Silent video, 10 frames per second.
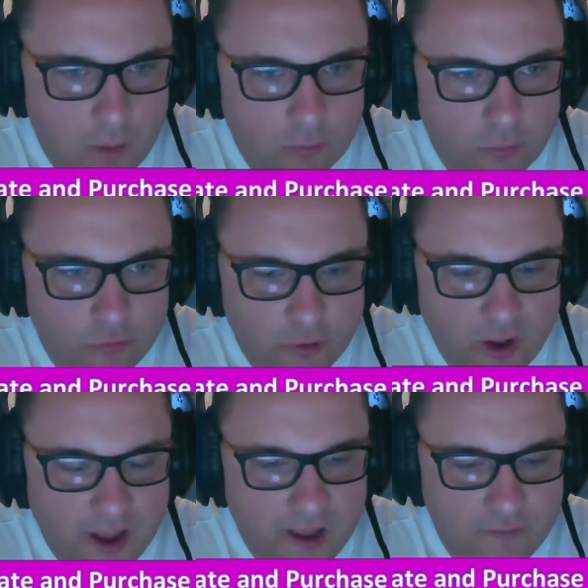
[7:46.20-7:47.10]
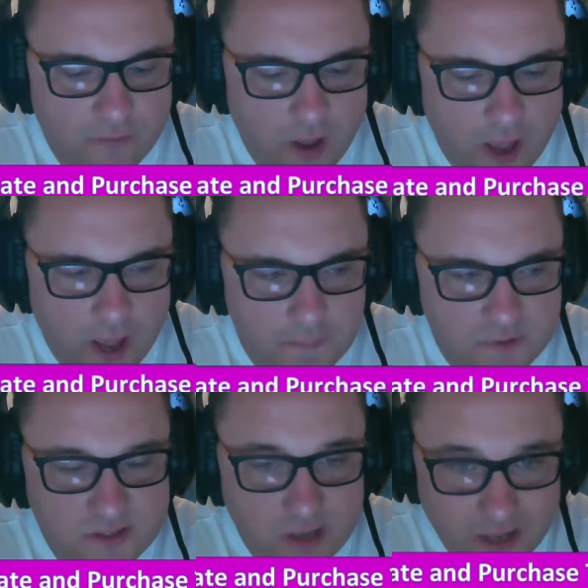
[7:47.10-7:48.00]
also have
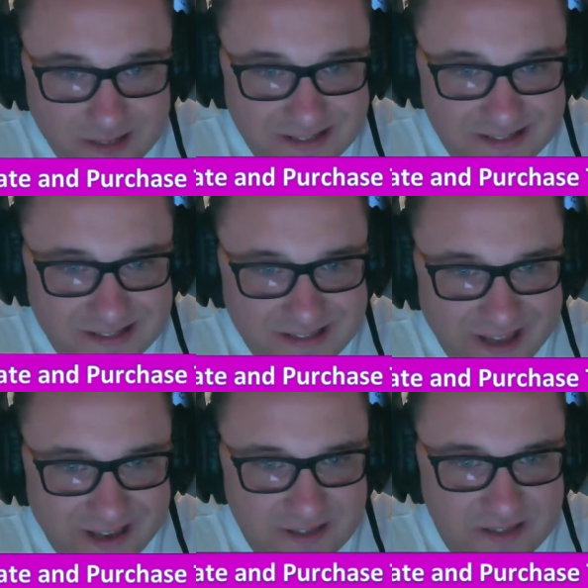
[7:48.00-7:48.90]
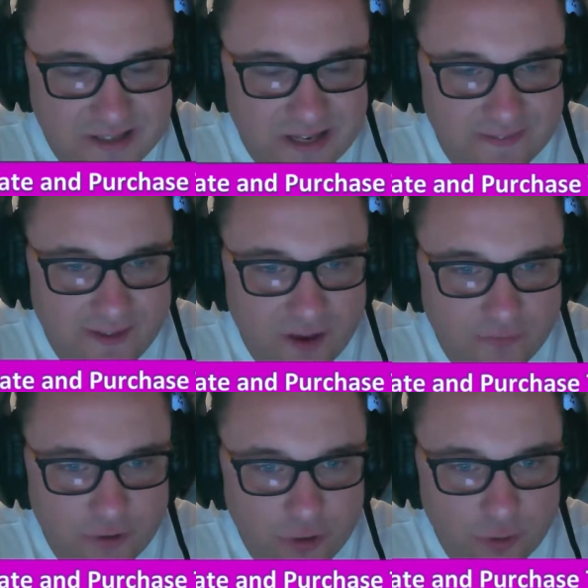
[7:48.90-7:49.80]
slices and things in the
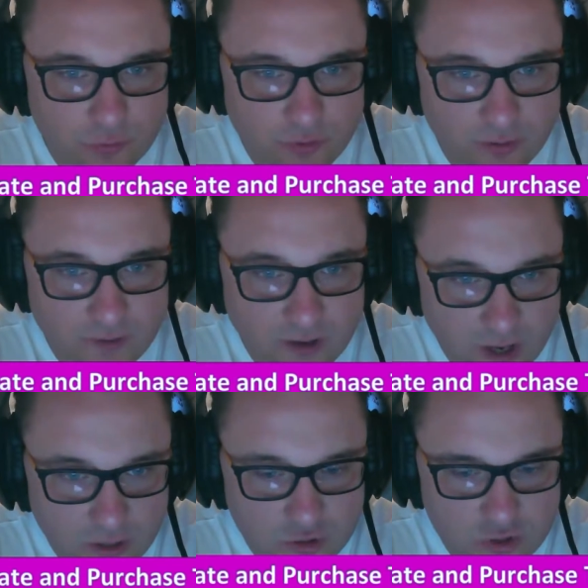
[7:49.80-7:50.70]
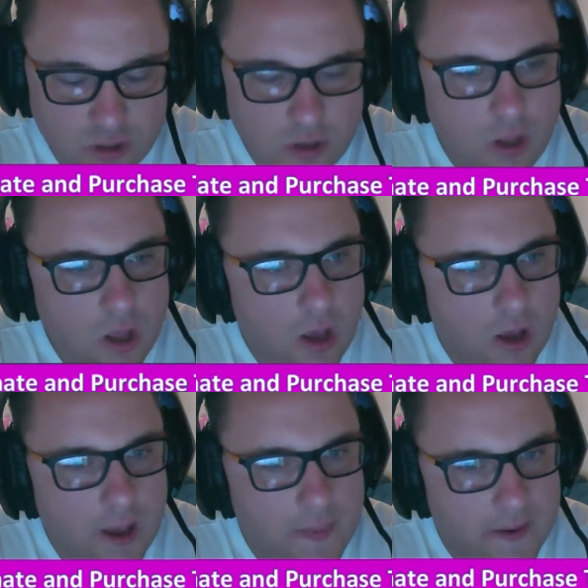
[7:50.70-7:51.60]
afternoon, so for lunch.
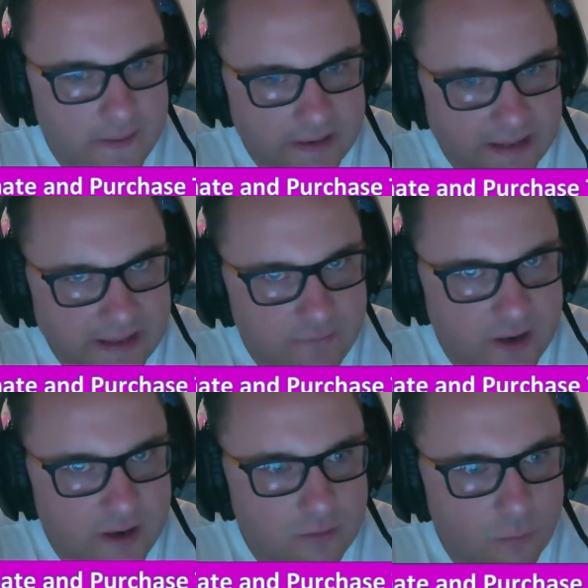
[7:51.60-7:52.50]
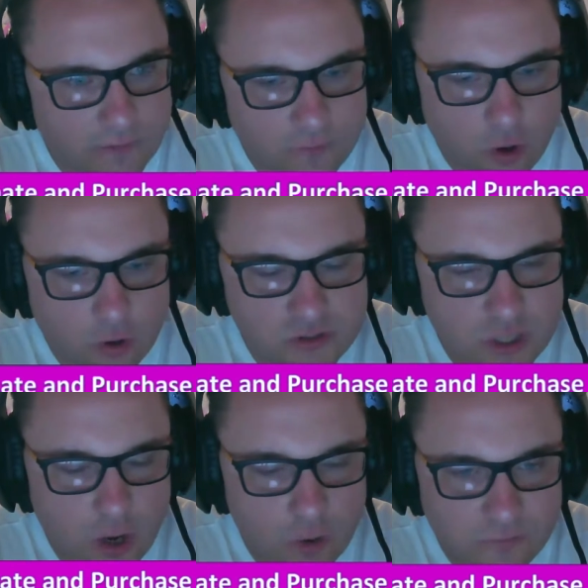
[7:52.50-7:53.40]
And then in the evening, we've got
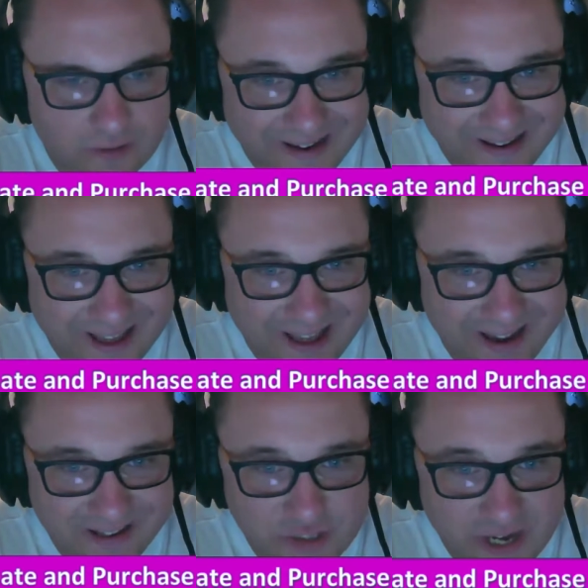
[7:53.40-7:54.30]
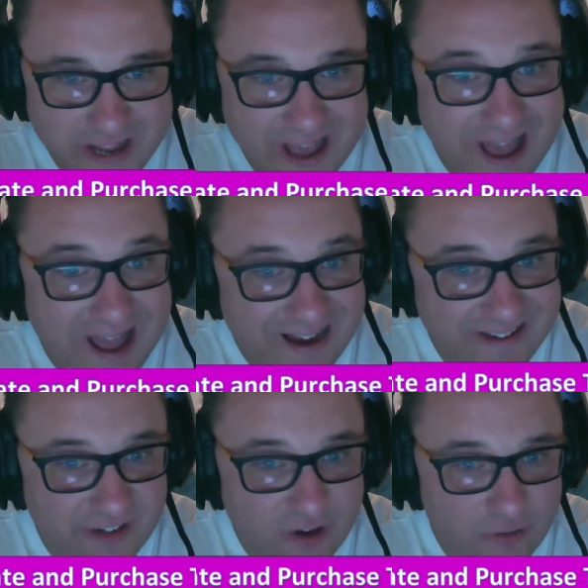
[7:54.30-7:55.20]
hopefully a chili and
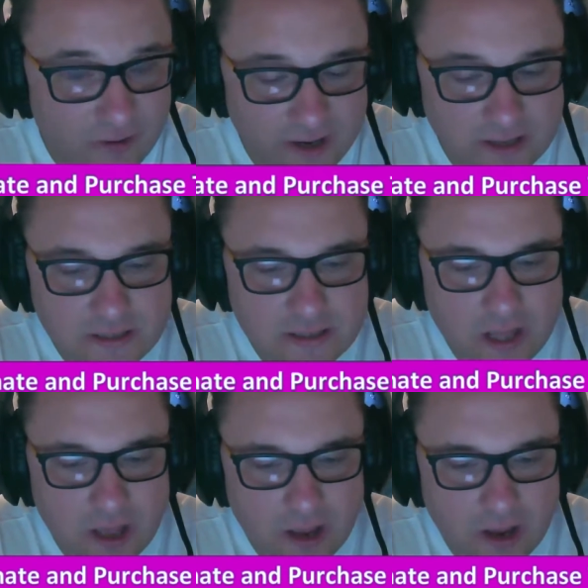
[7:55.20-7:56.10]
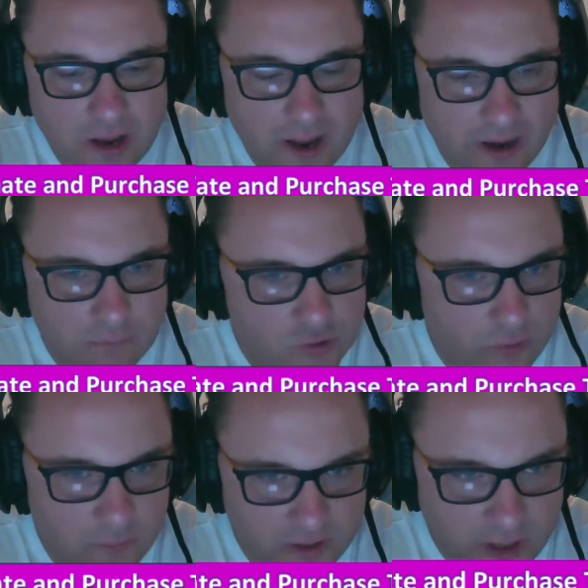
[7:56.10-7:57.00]
a curry, and I'm sure
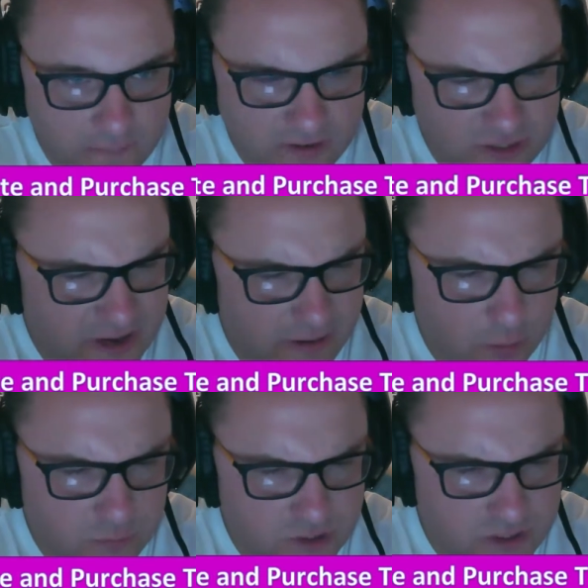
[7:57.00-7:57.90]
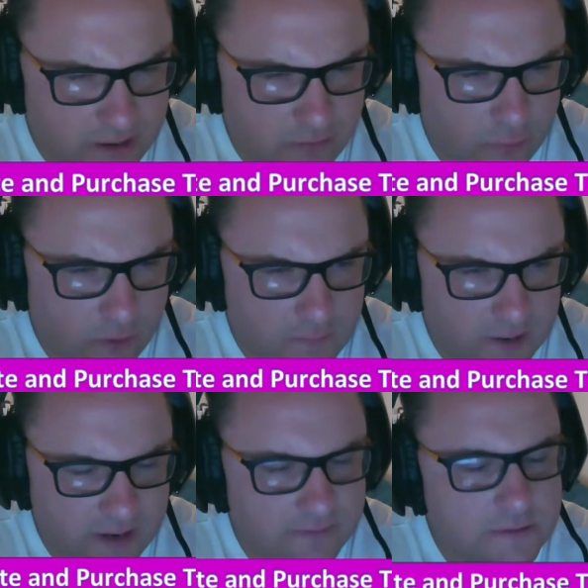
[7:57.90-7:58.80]
there'll be vegetarian options there as well, I
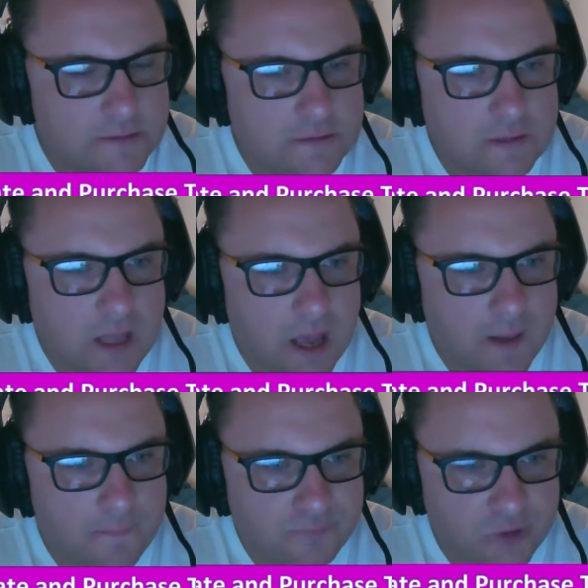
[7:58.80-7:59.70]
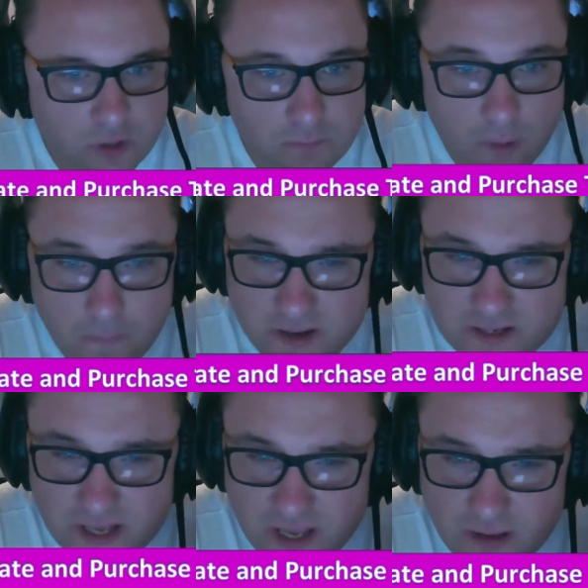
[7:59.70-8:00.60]
believe. You can probably
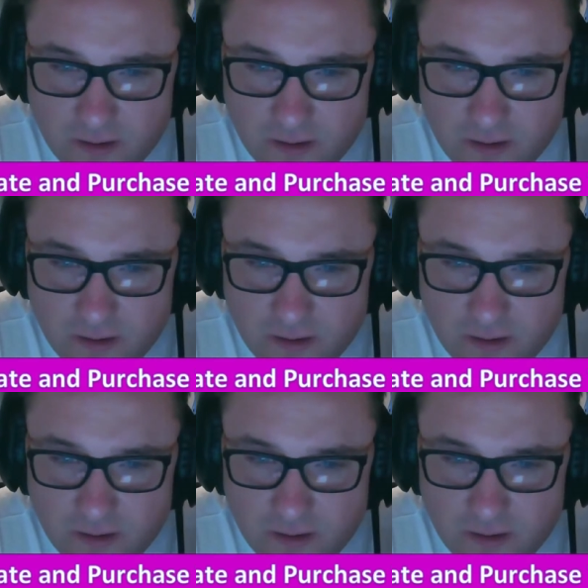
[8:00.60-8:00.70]
see